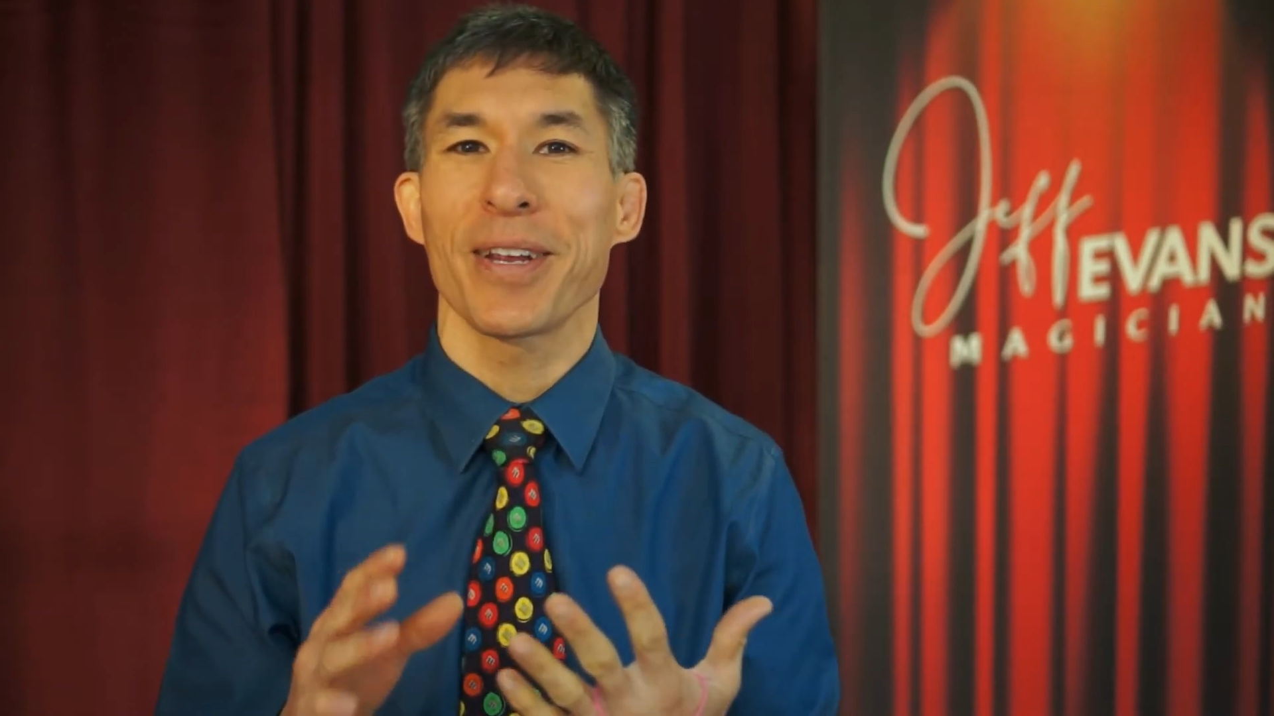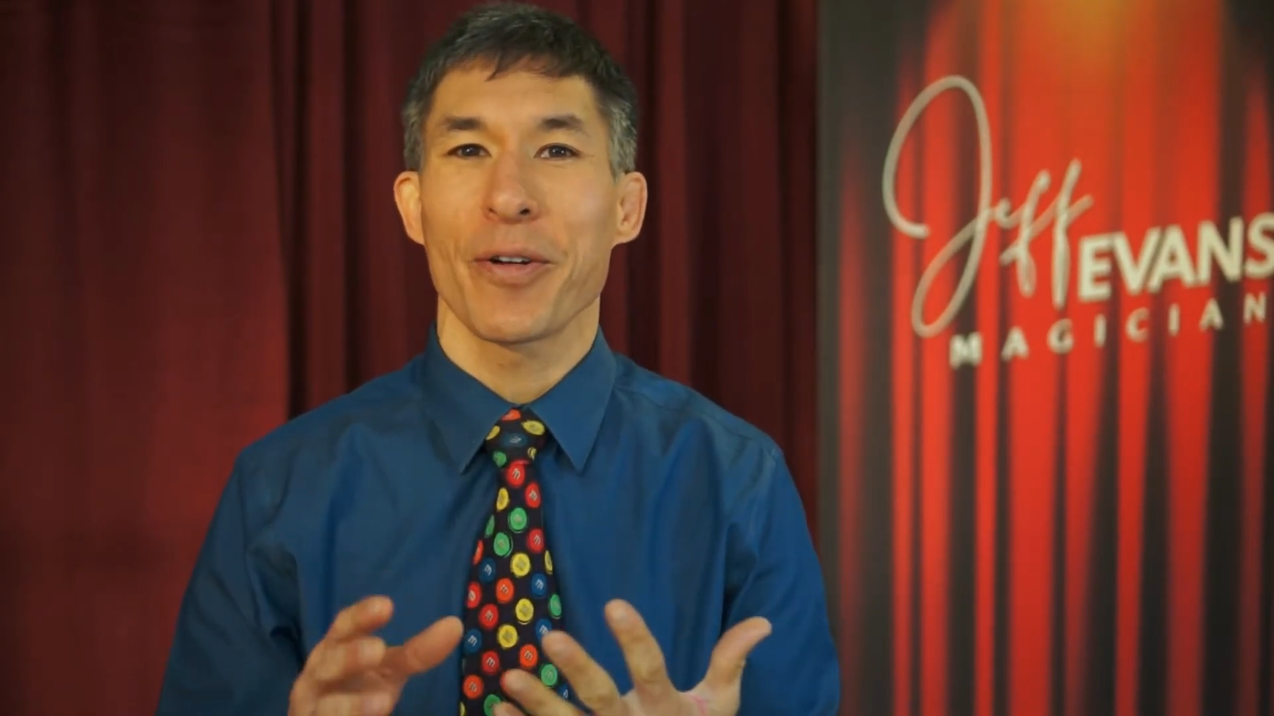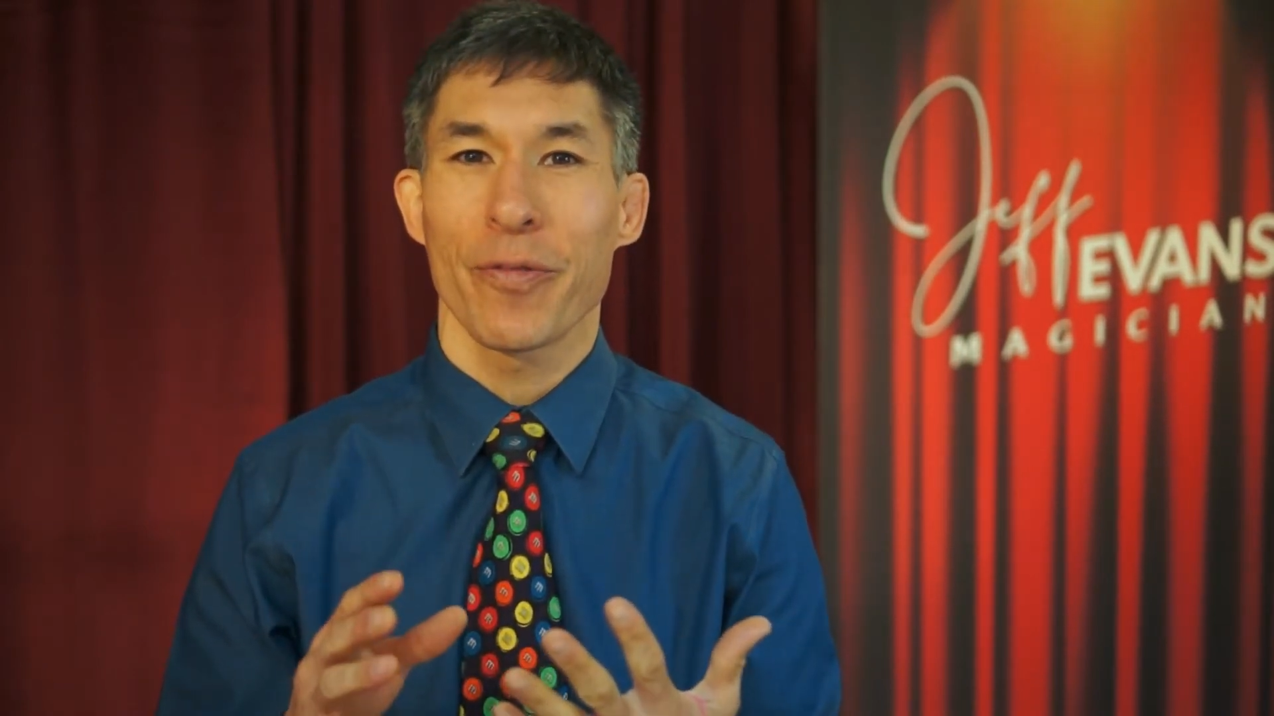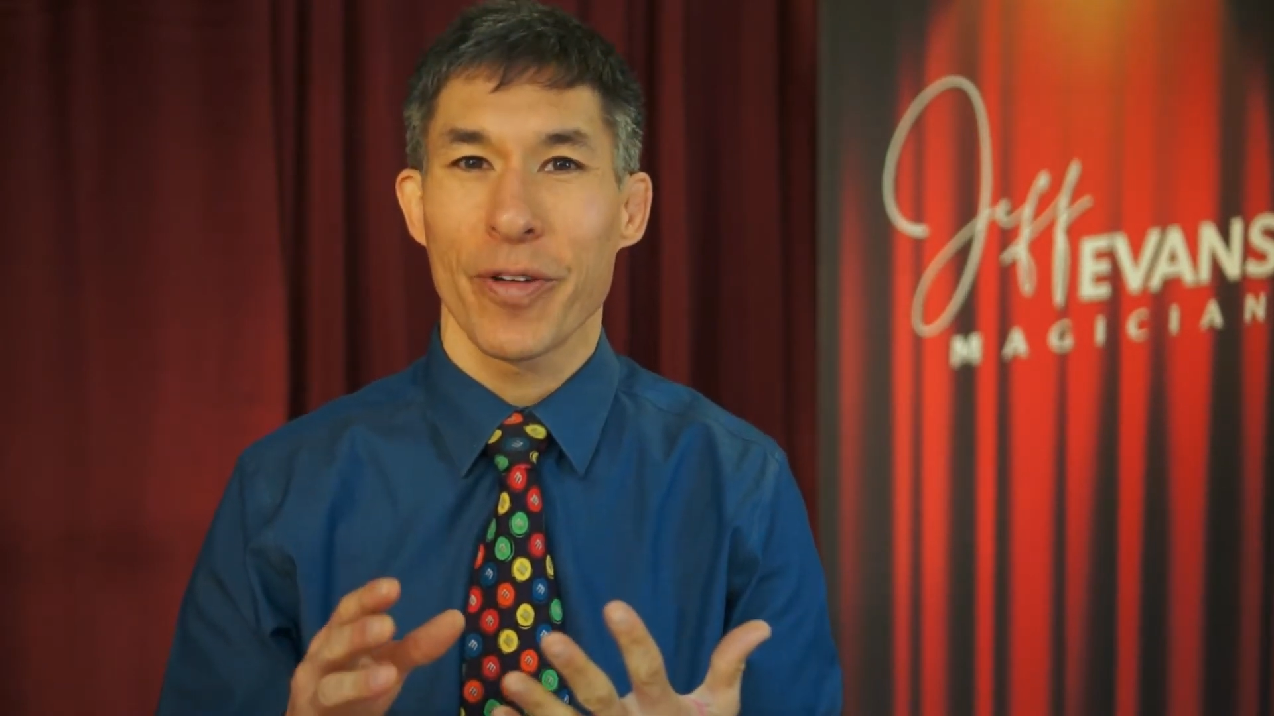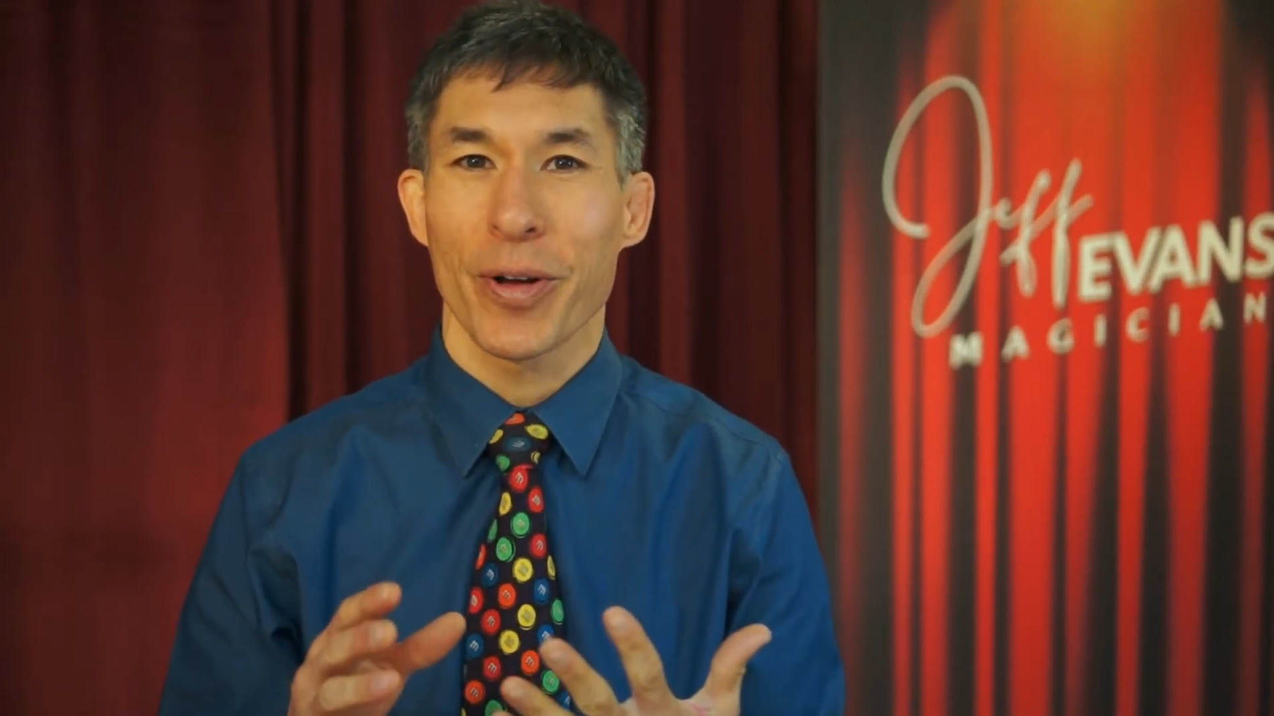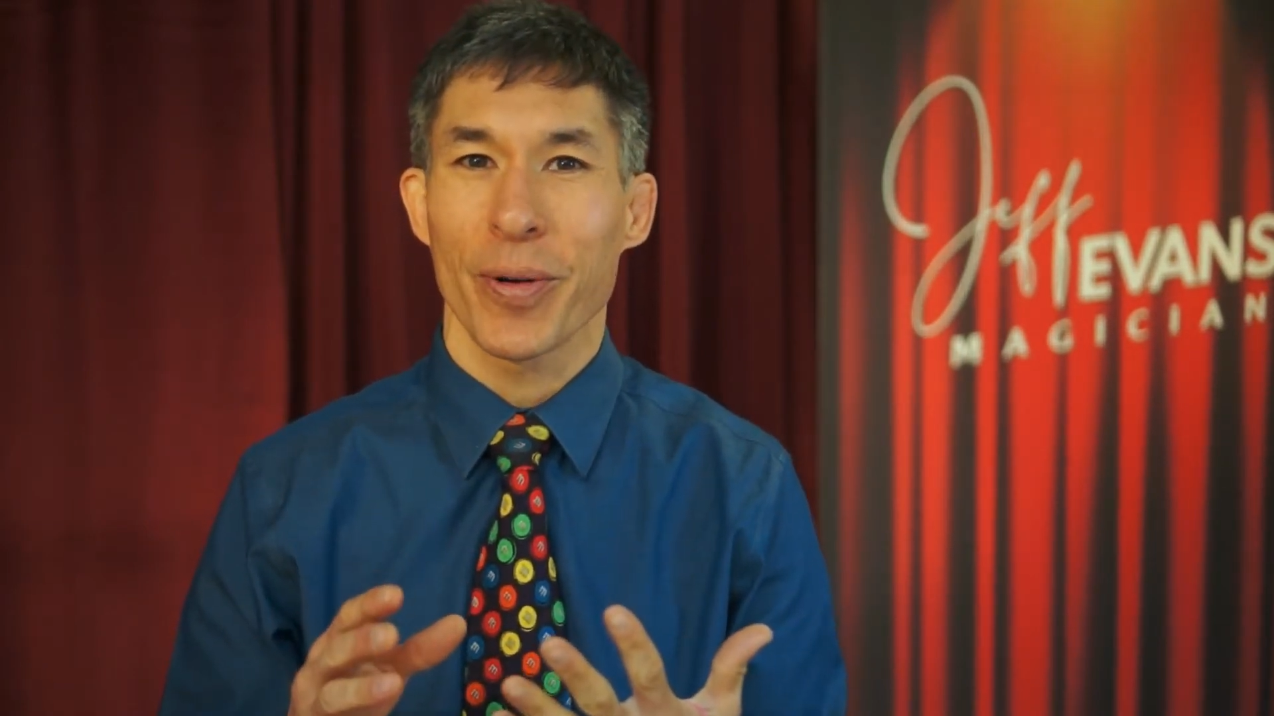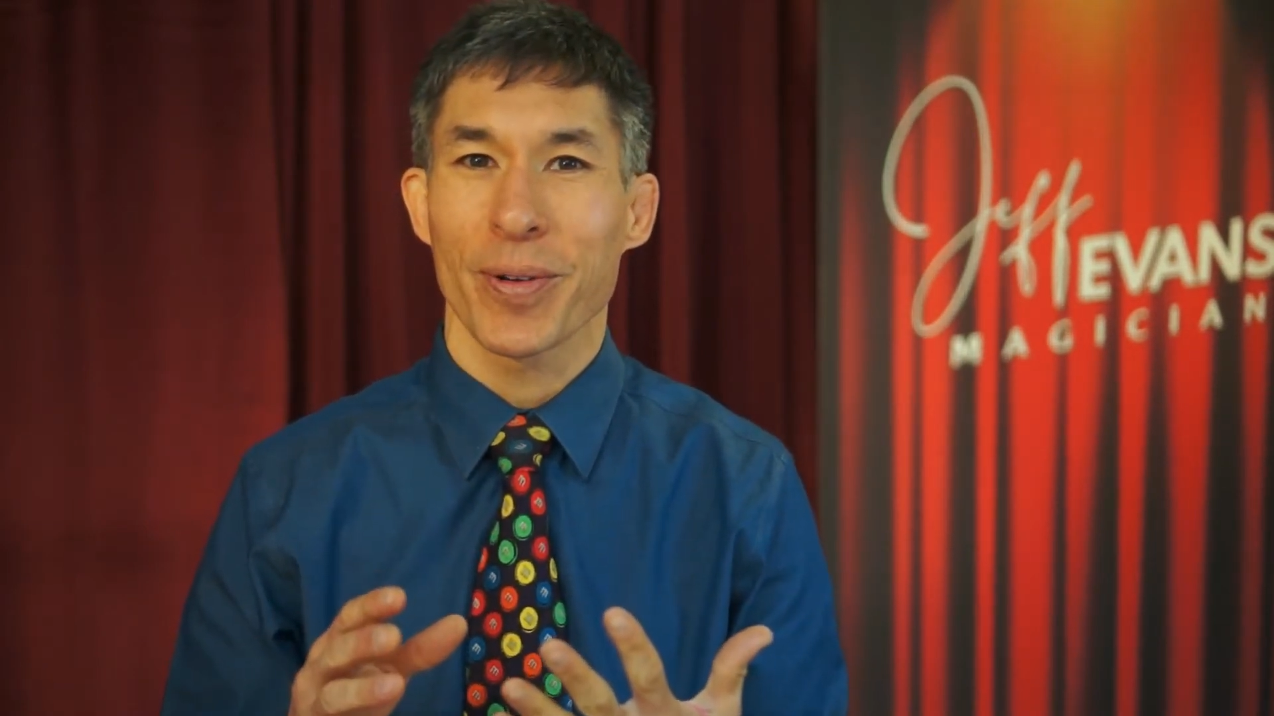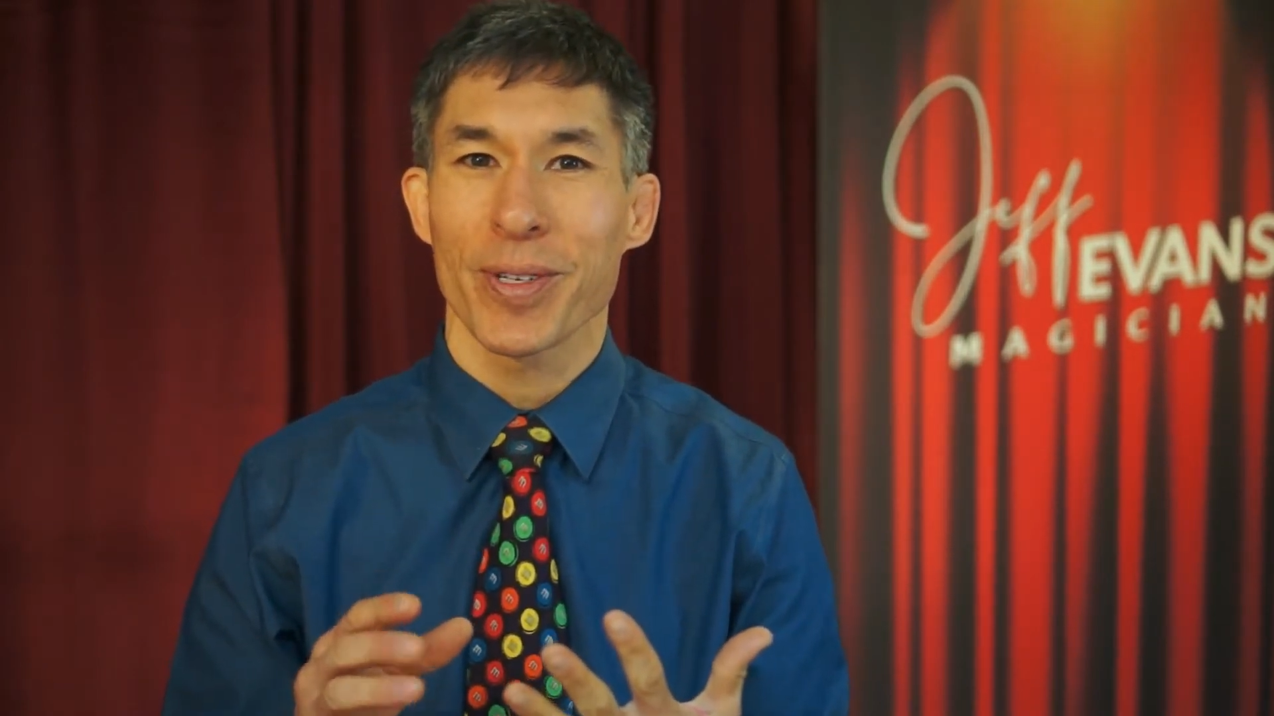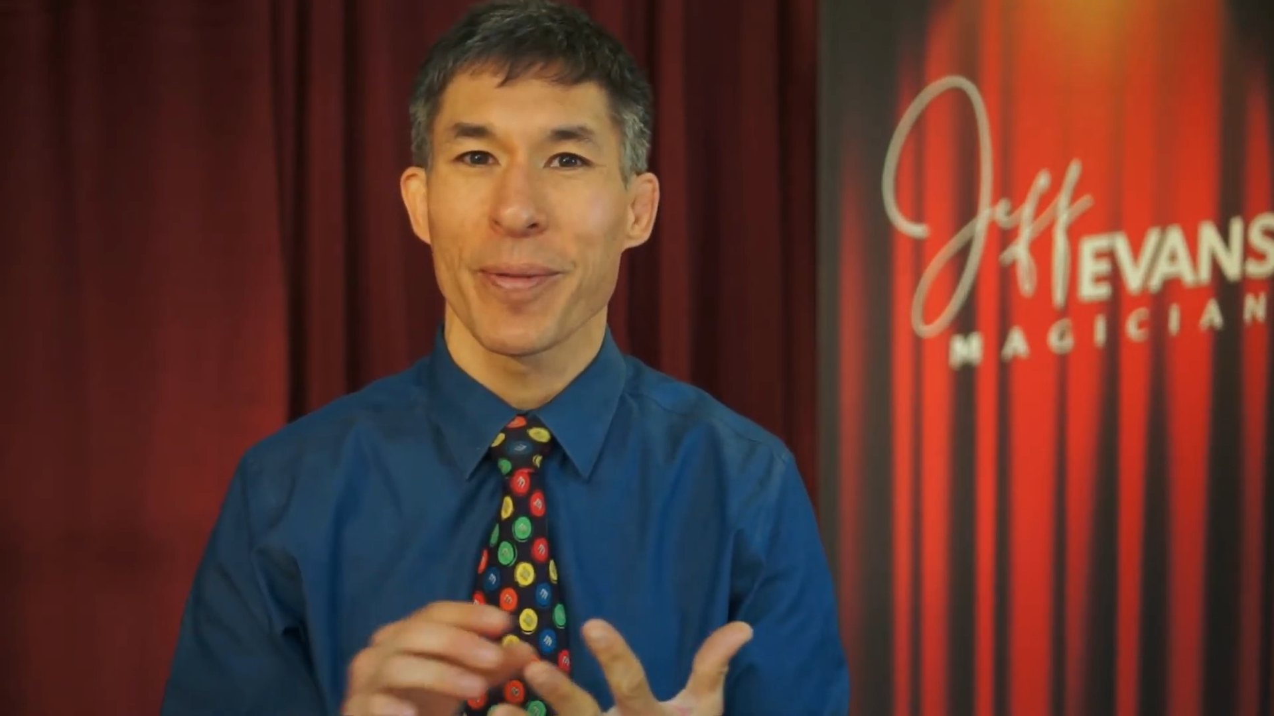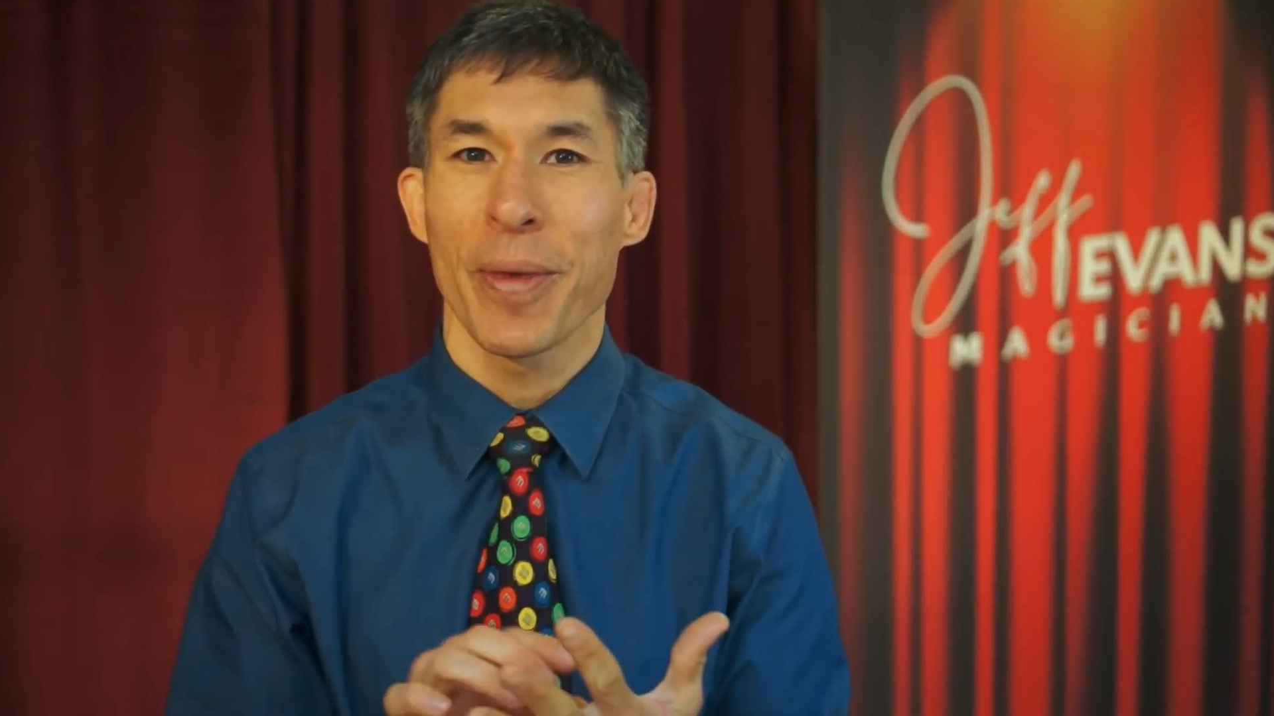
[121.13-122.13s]
your
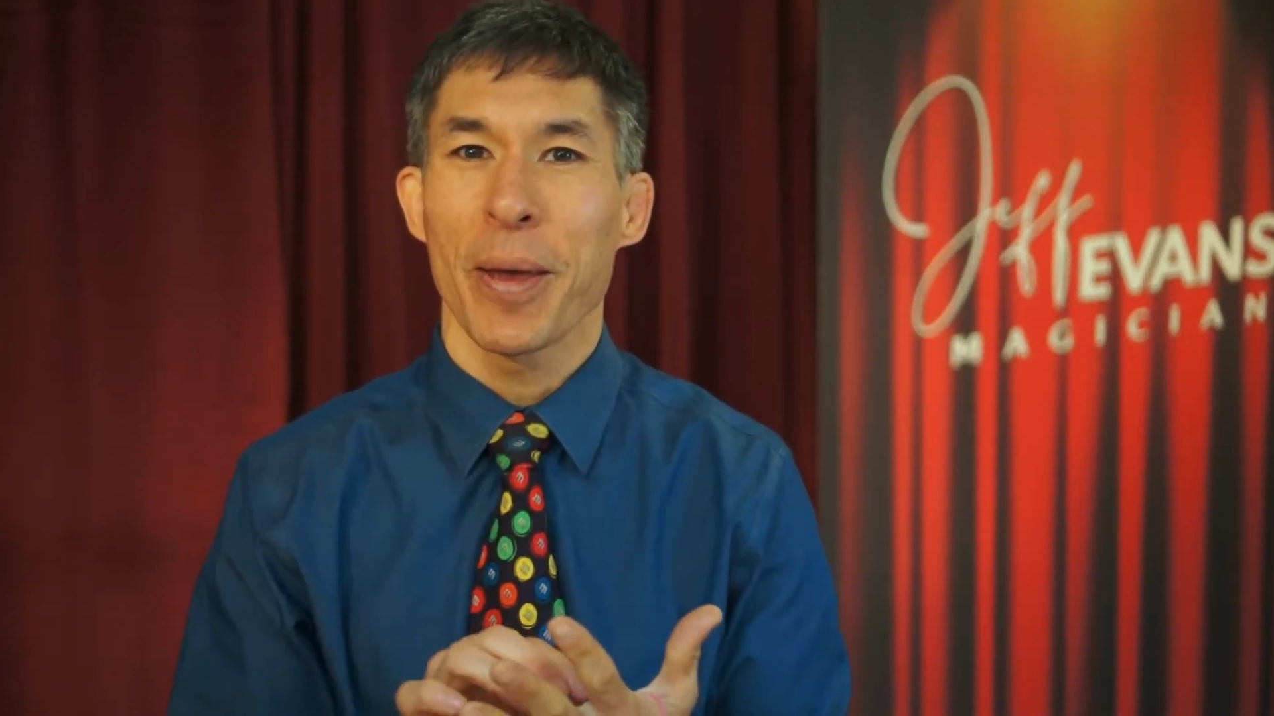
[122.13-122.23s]
fingers.